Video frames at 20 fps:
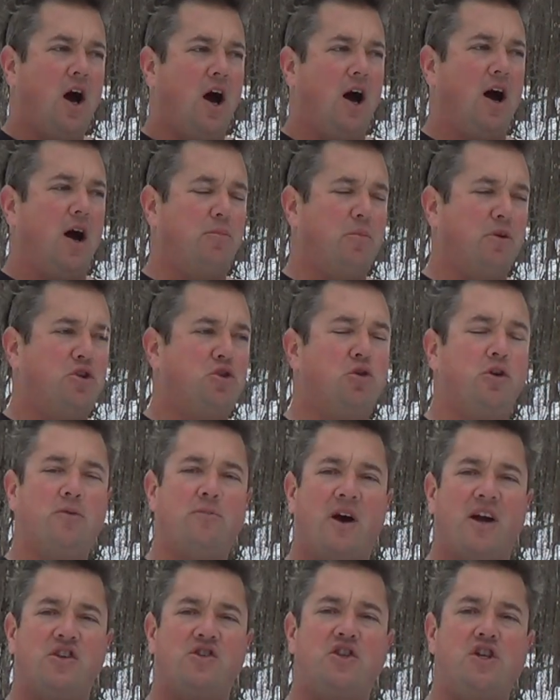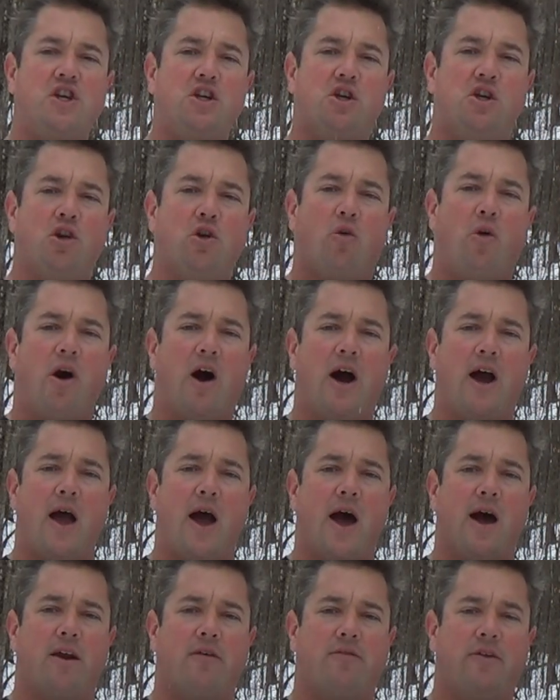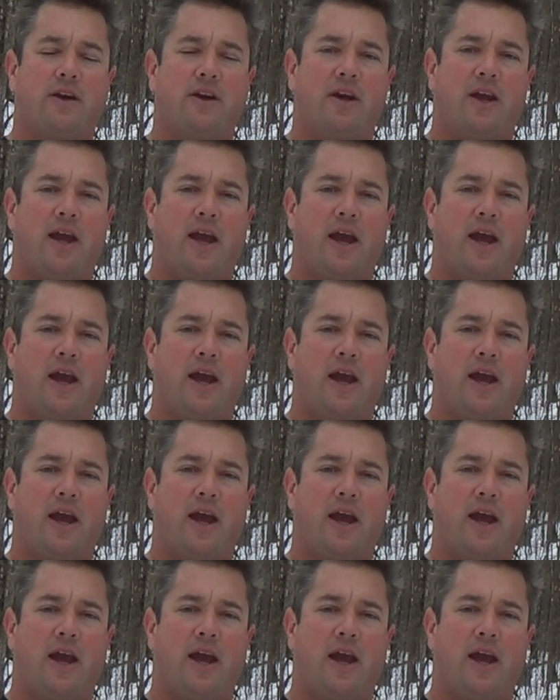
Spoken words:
I've been shooting my ZQI out of it,